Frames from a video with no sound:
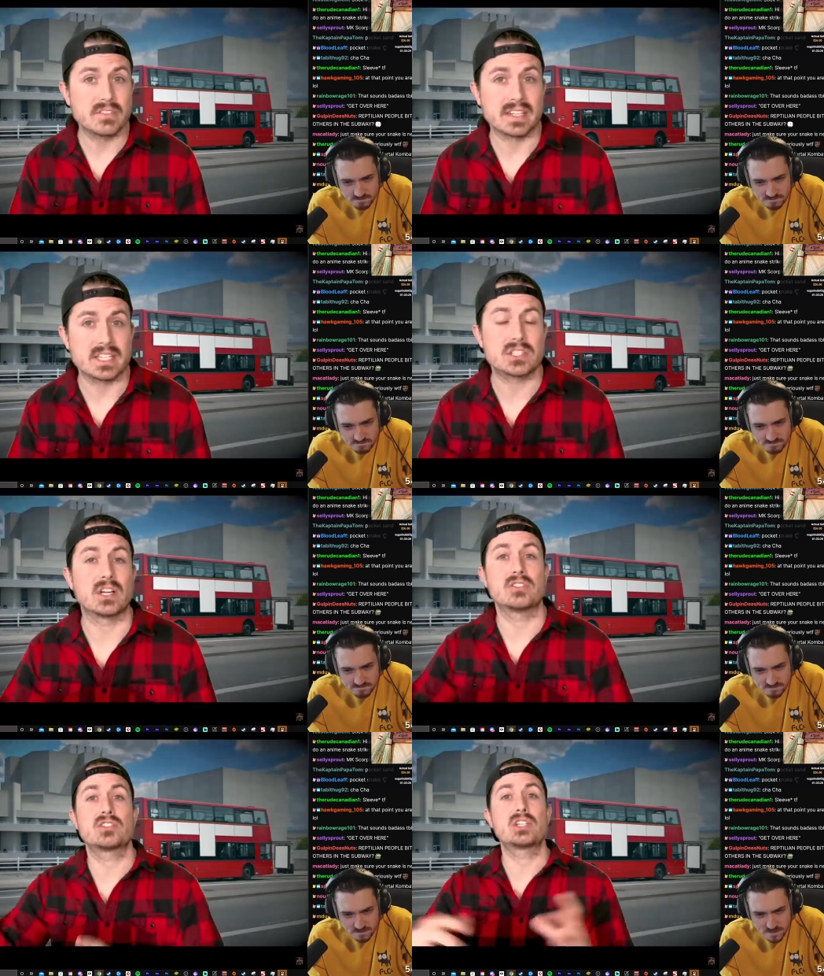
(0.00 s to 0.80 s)
Speaker 1: of his
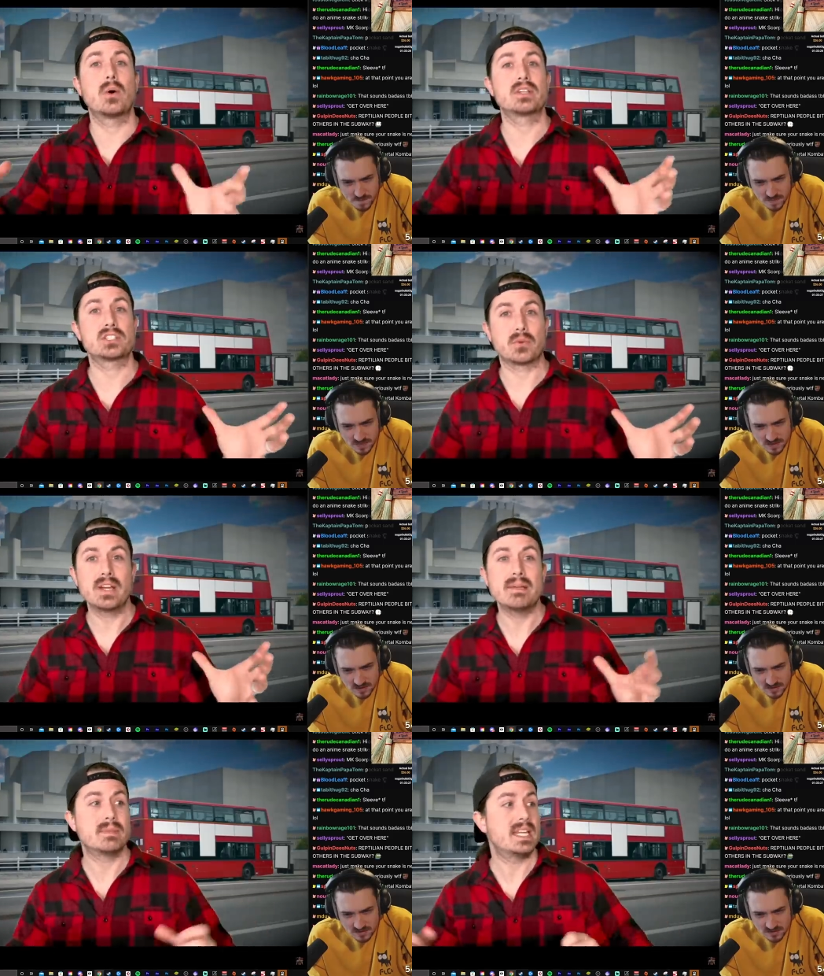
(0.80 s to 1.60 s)
got so
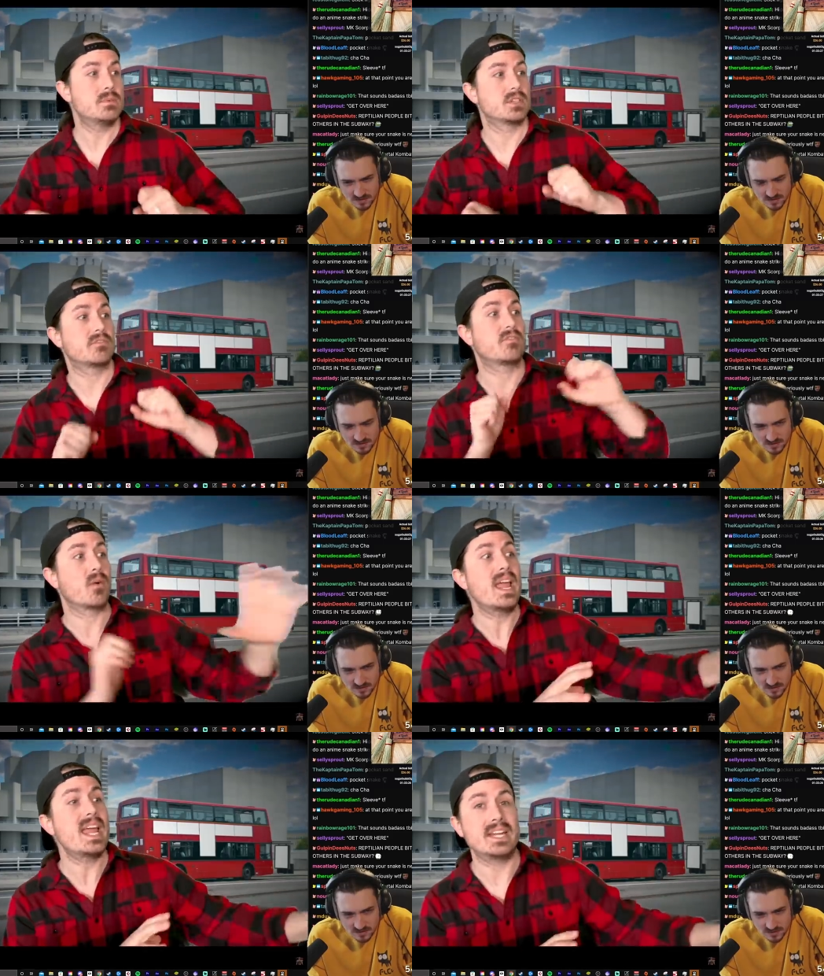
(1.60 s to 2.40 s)
extreme that he was
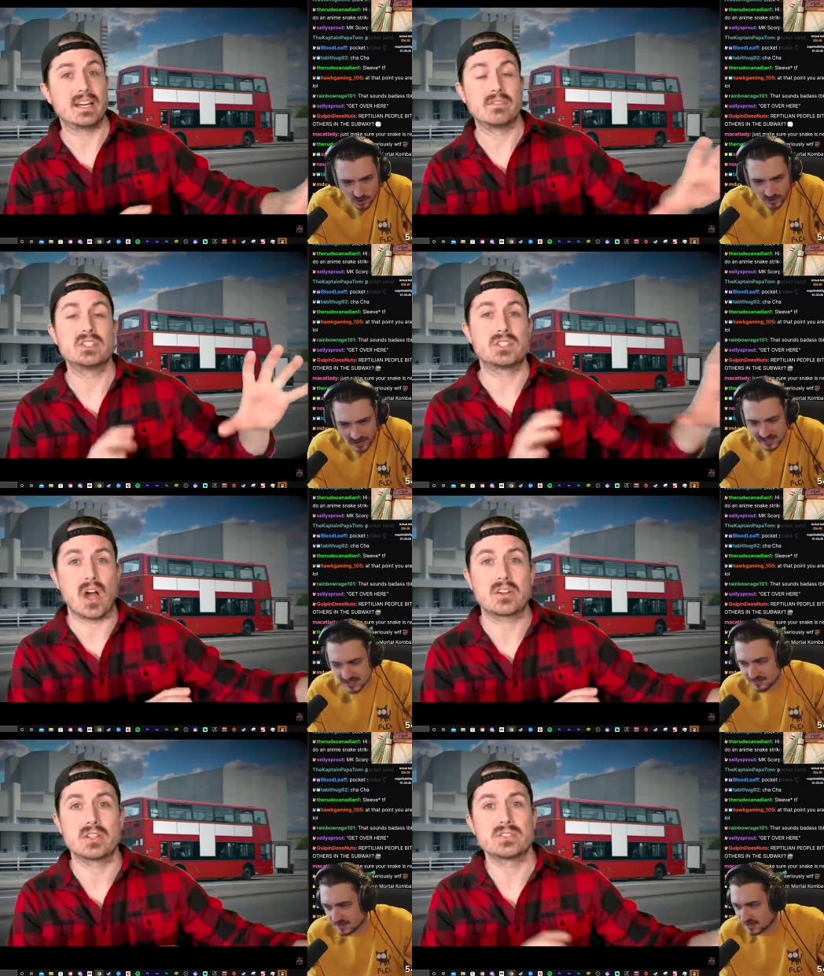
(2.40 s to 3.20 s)
afraid. No of his
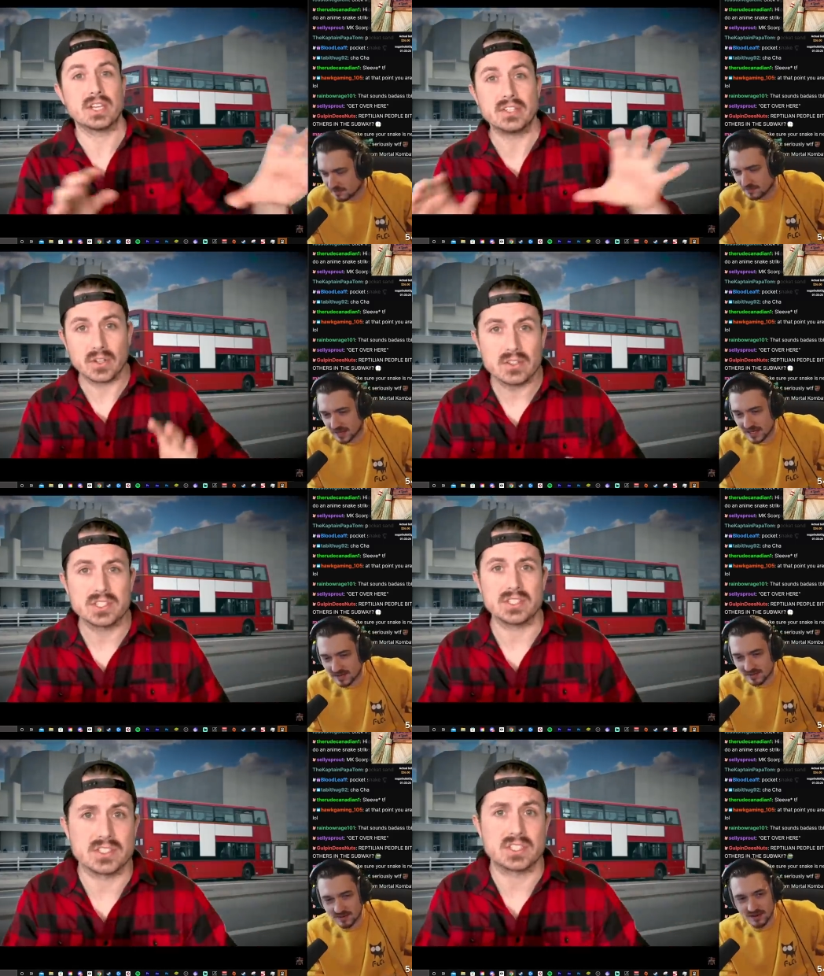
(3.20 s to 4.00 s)
anti venom. And
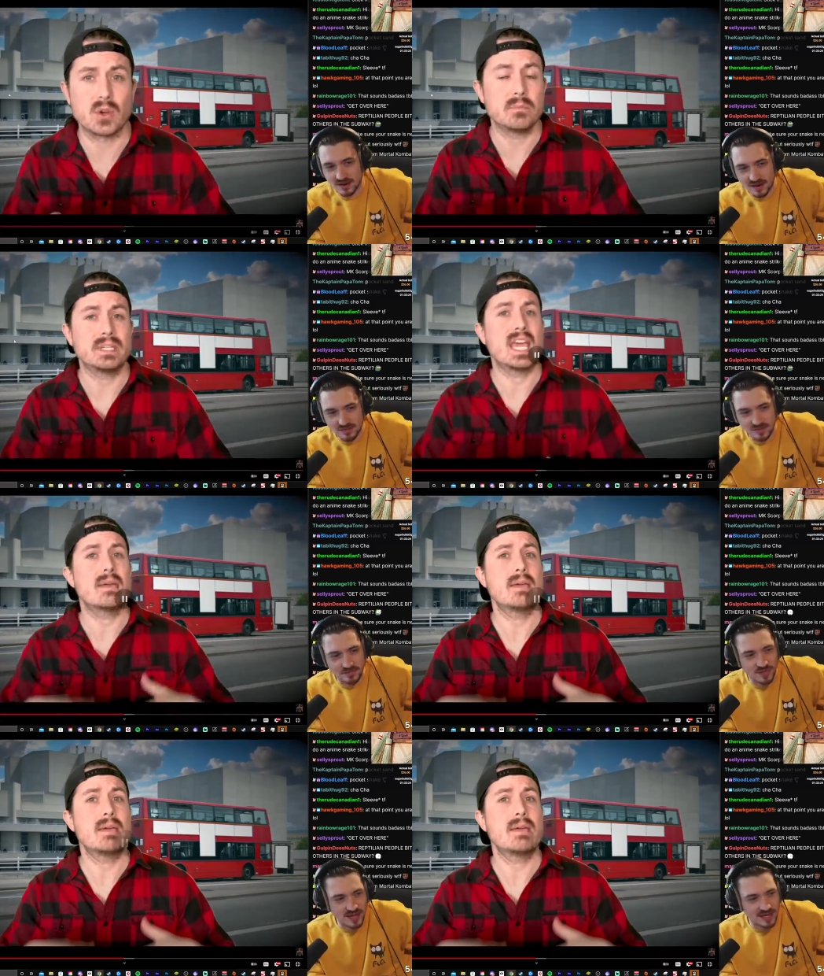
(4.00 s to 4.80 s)
nurses, they, and so it became.
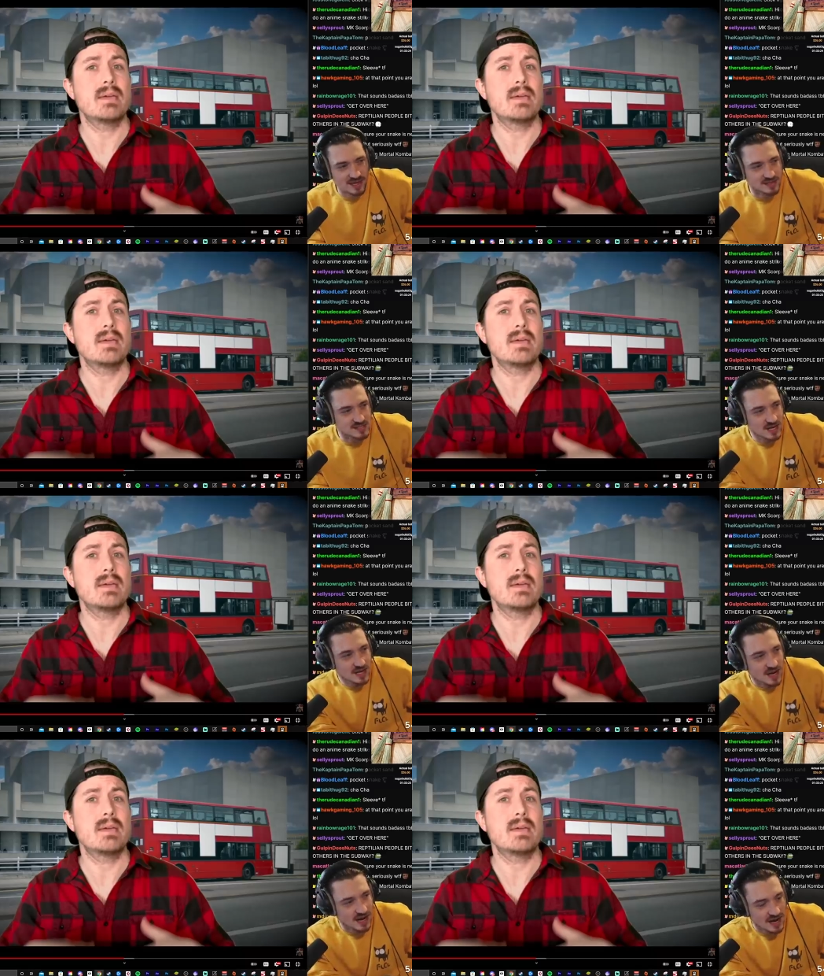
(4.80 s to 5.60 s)
The
Speaker 2: thing is,
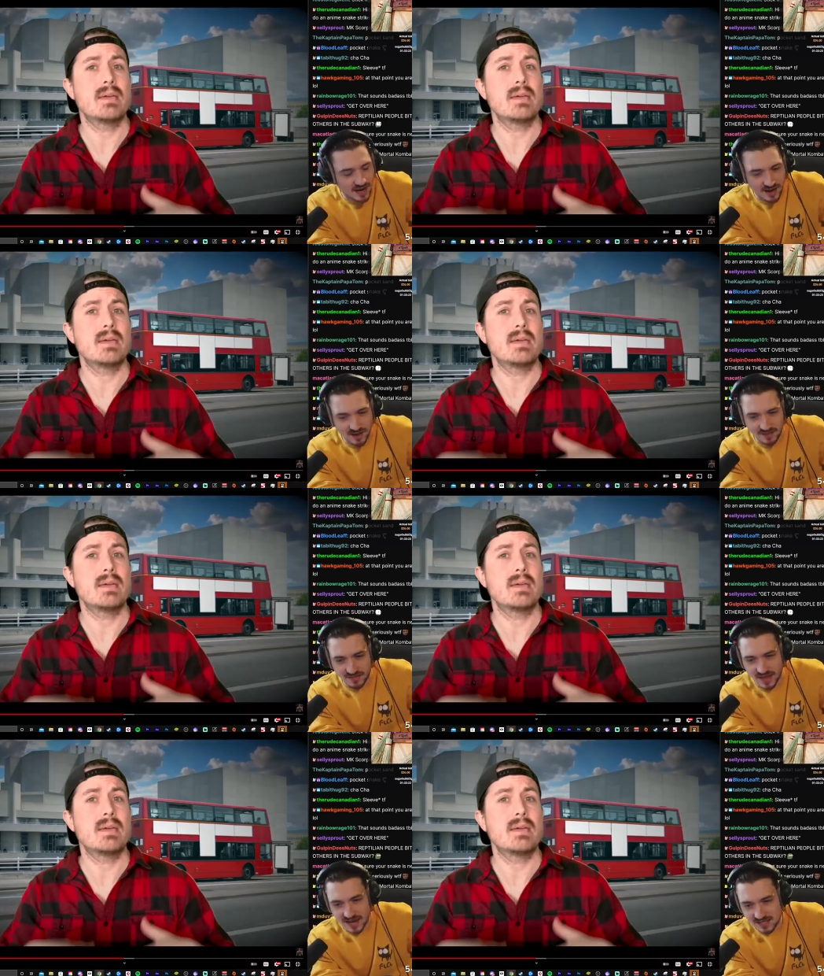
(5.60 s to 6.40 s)
uh,
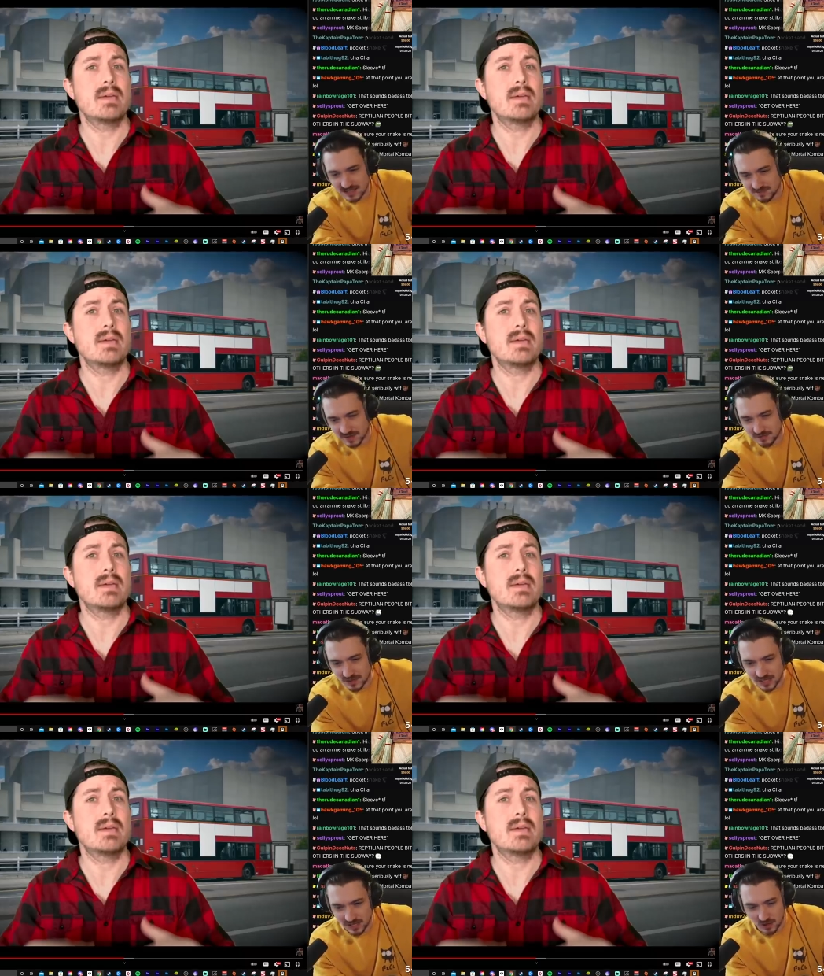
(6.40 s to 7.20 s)
the anti venom.
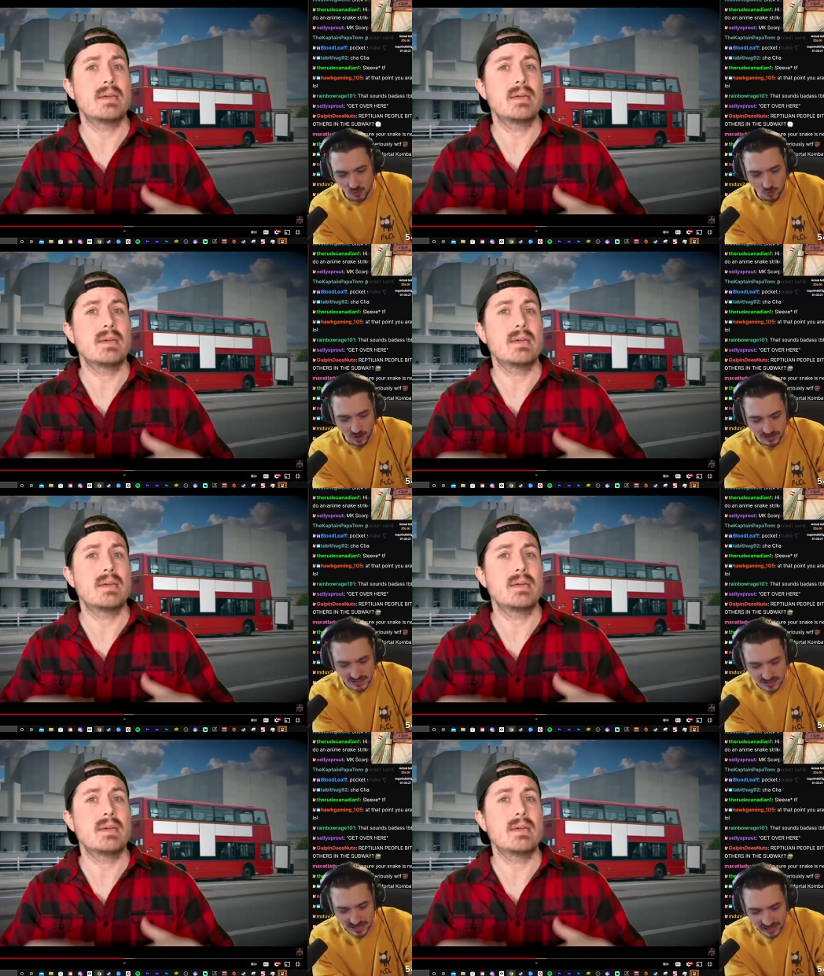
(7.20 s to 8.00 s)
You need to know what
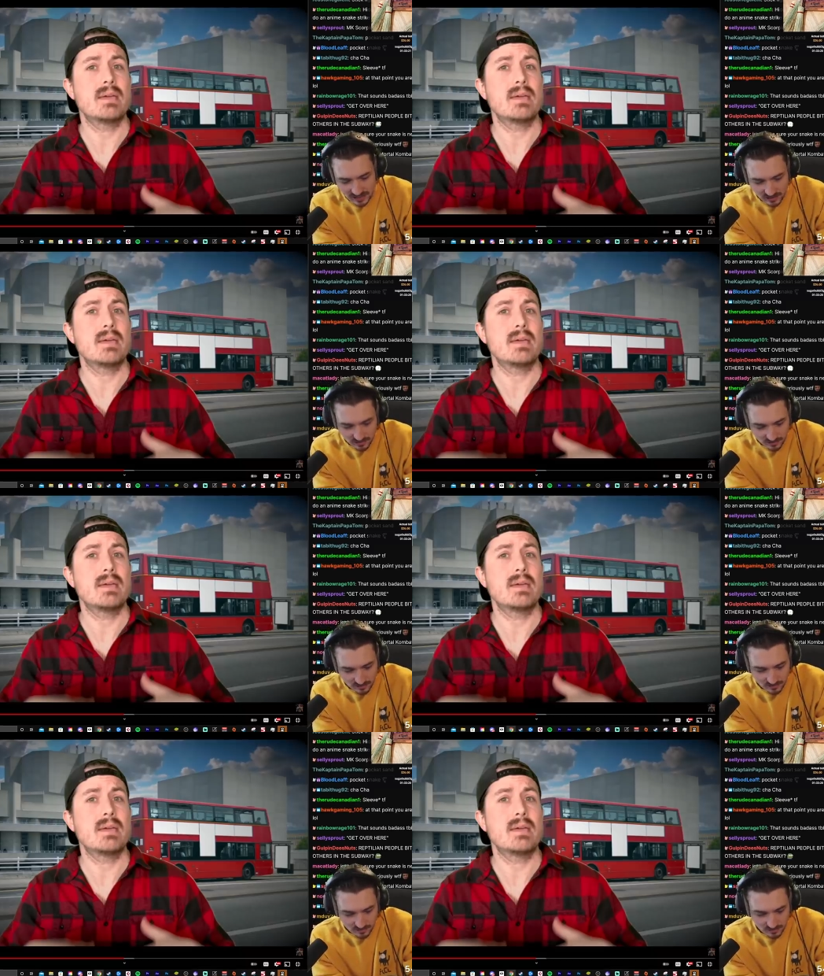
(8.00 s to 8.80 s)
snake.
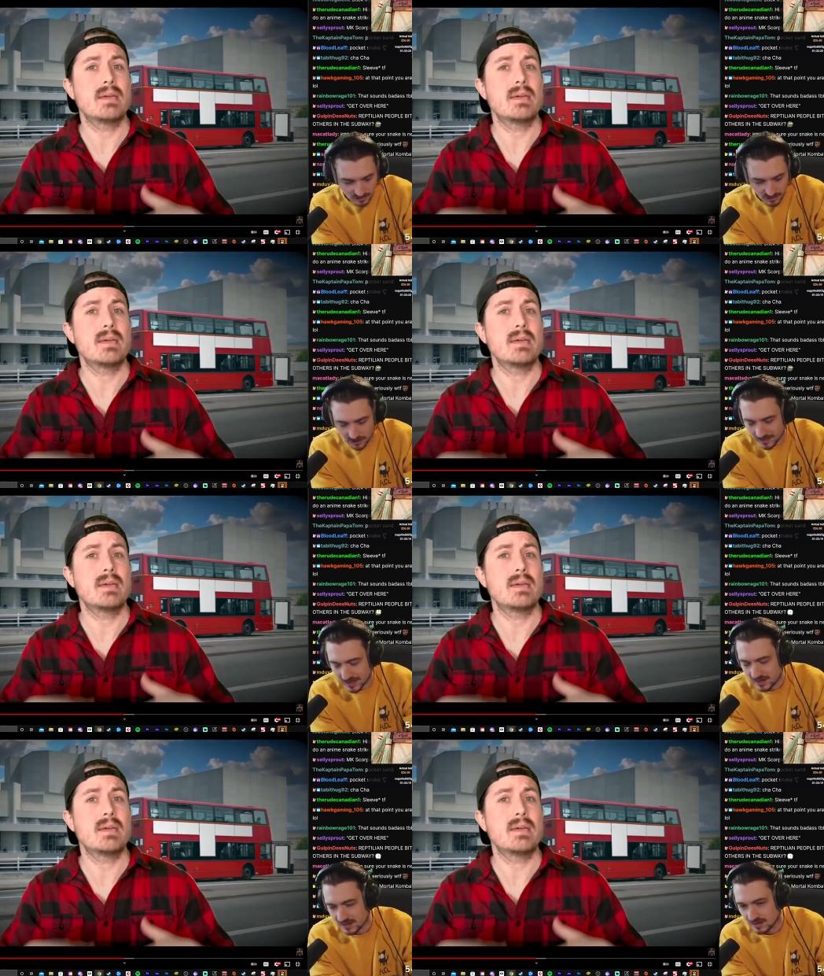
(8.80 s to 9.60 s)
You know what I mean?